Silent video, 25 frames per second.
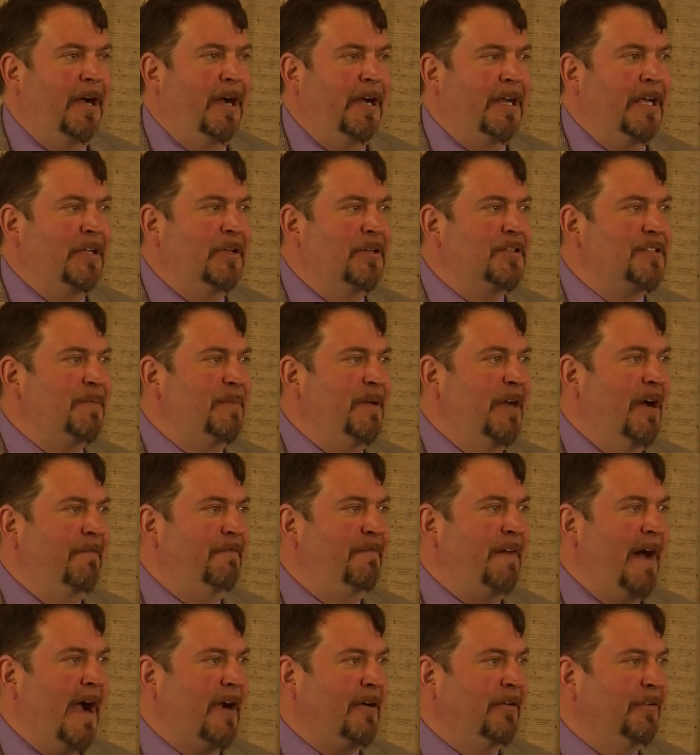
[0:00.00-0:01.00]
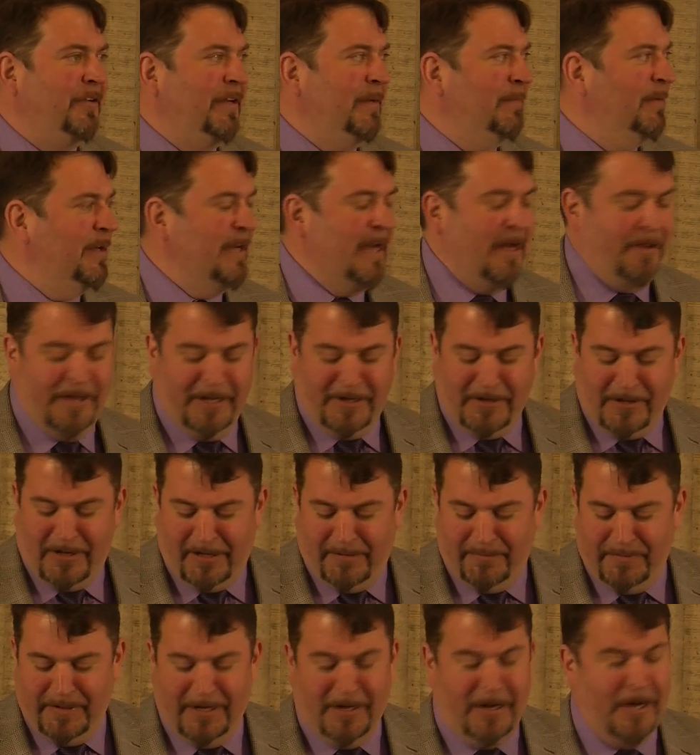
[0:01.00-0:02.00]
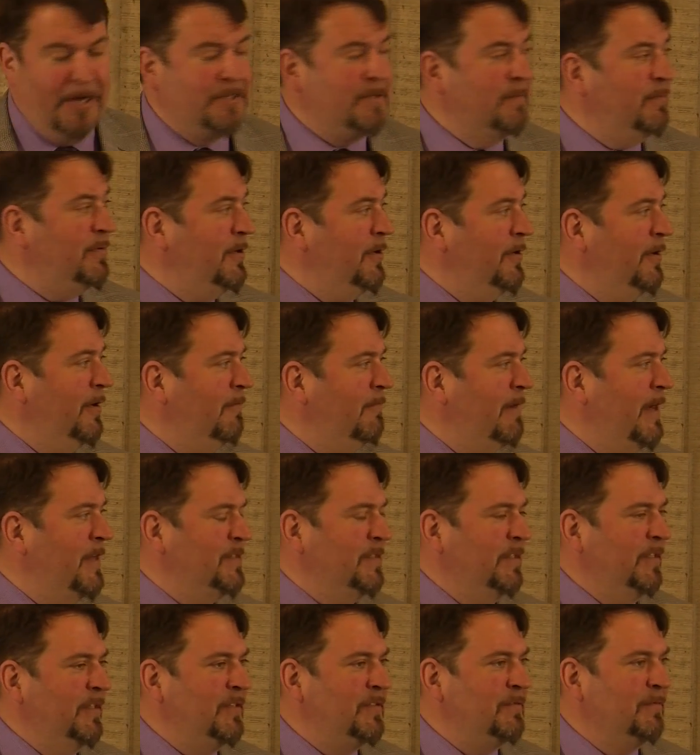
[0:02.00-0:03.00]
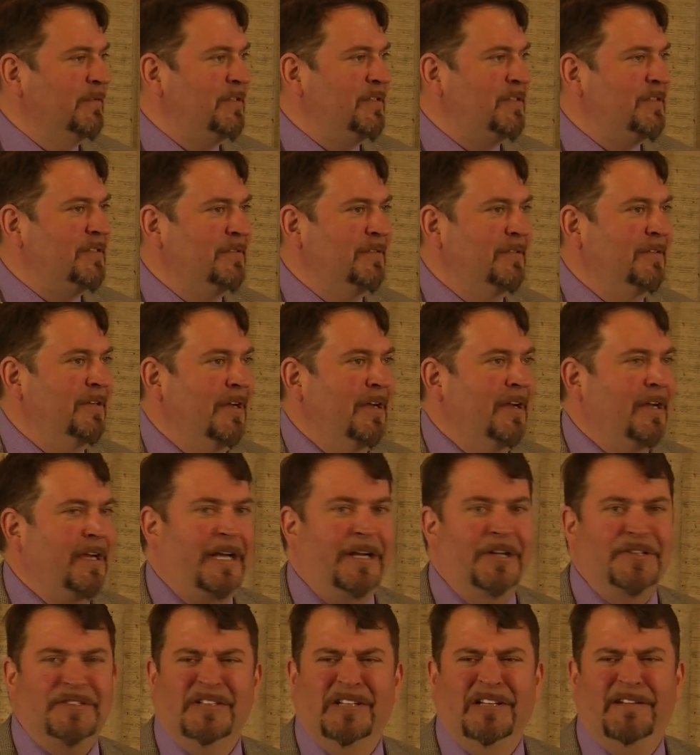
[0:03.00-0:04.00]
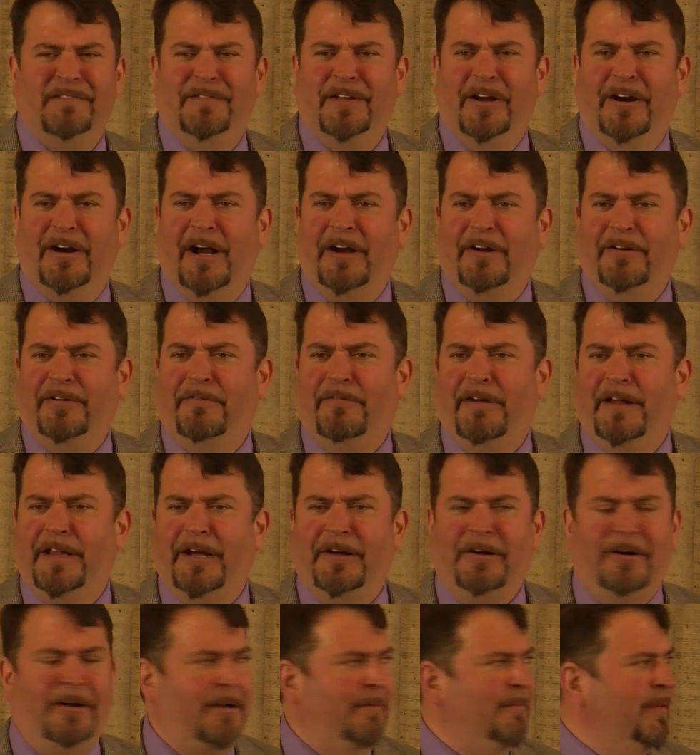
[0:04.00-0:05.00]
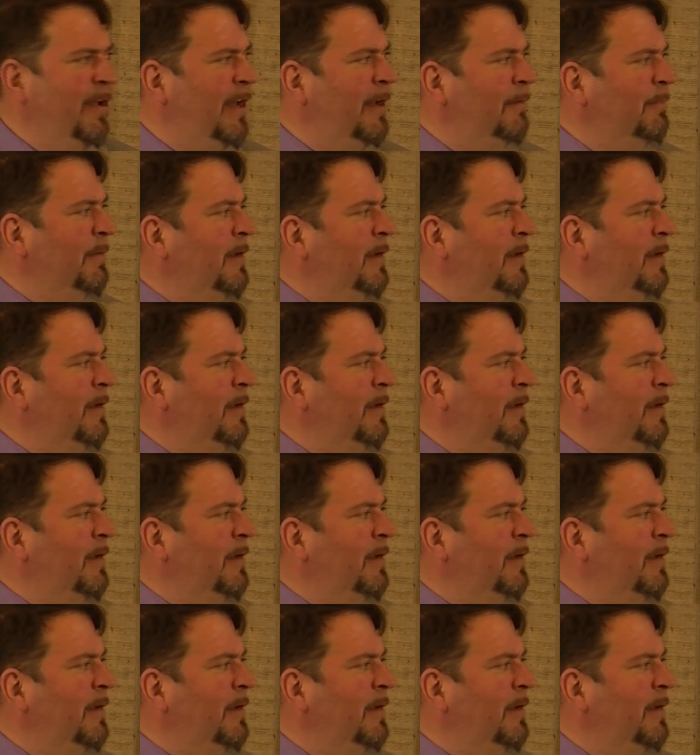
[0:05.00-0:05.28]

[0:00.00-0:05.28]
He used to be on faculty, but now they call him the Entrepreneur in Residence, which he doesn't live there. I don't know why they call him that.